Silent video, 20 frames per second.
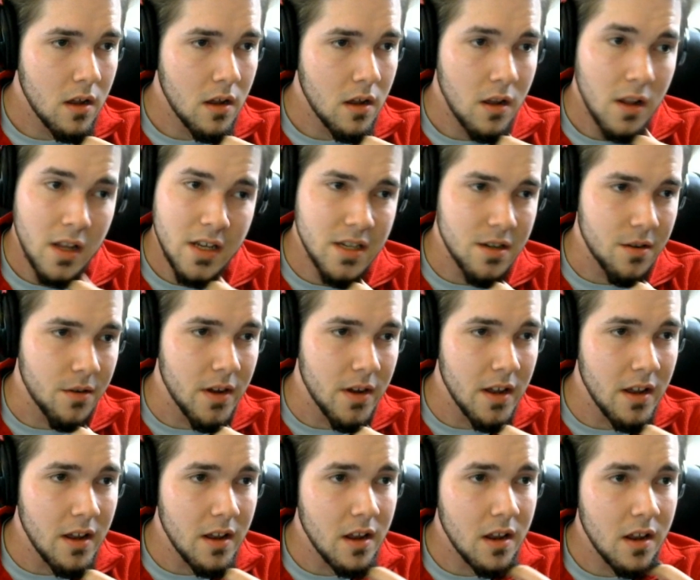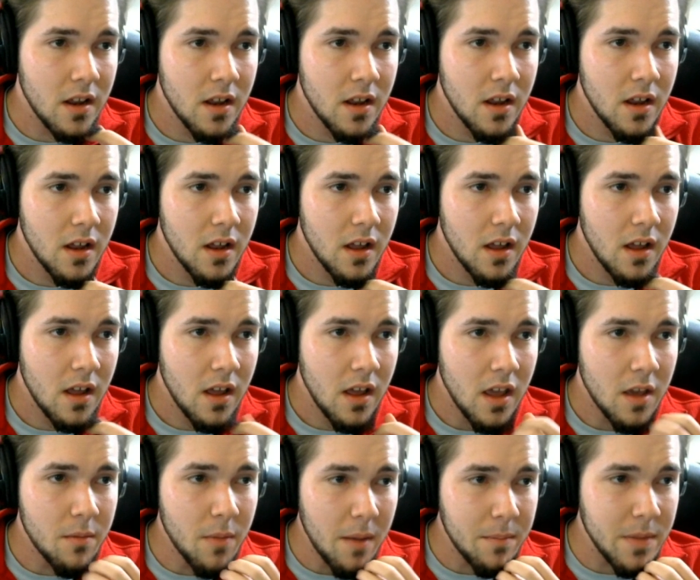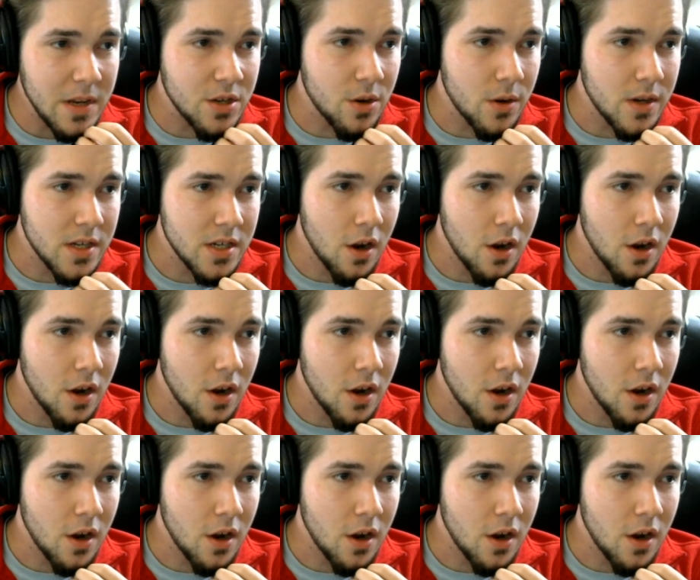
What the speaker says: Let's do it. He might be Choice